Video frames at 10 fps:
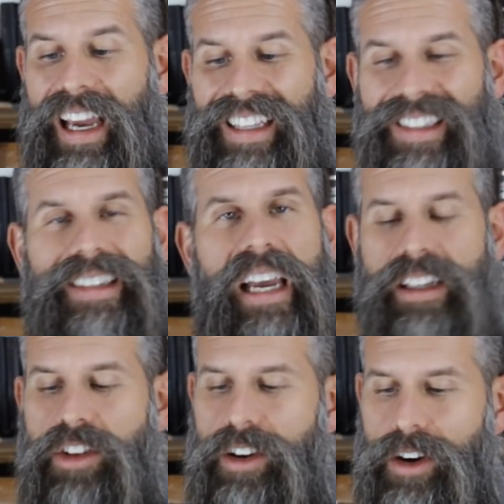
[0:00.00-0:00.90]
and say
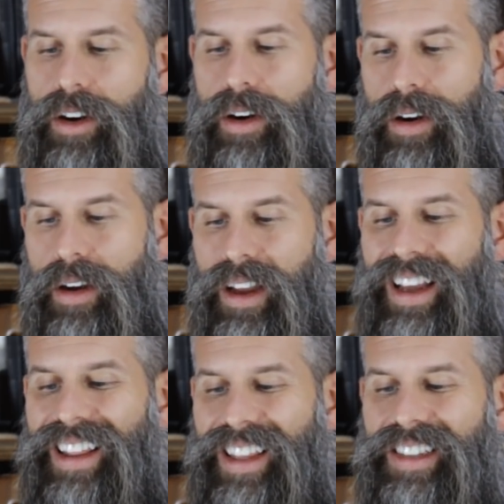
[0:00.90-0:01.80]
to her,
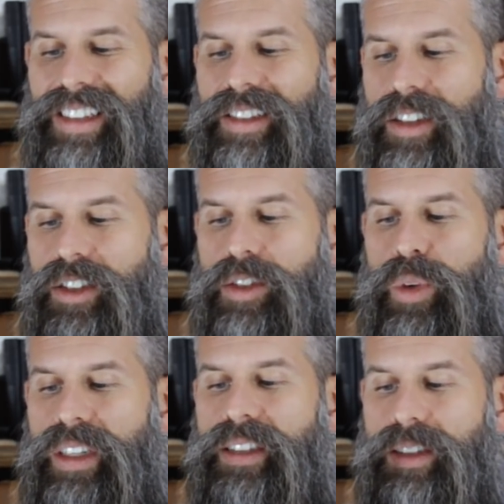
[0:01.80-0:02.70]
this is the
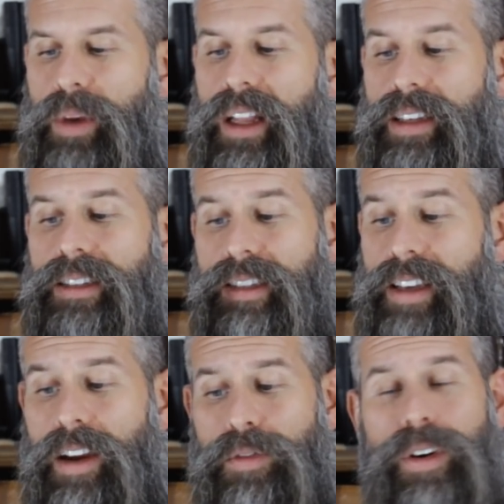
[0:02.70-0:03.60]
sweet-smelling
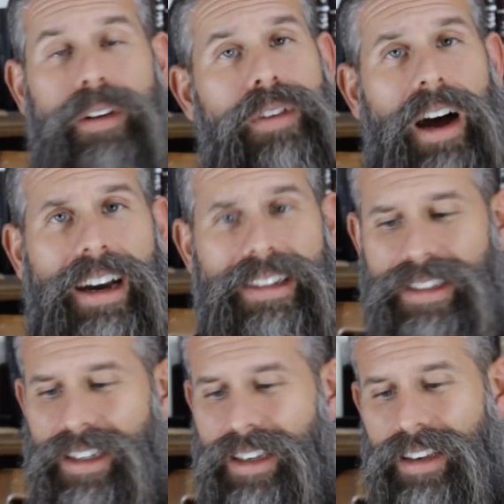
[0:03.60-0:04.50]
savor of
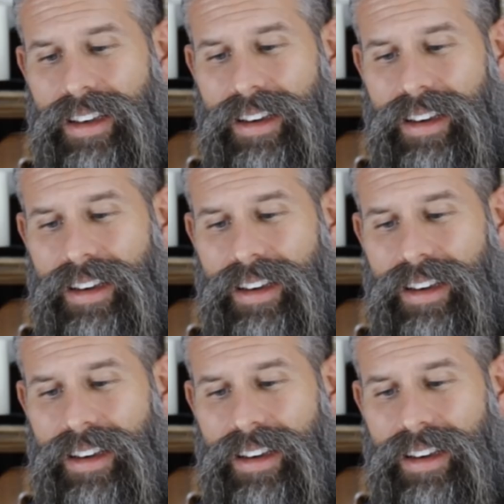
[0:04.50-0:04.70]
Isaac.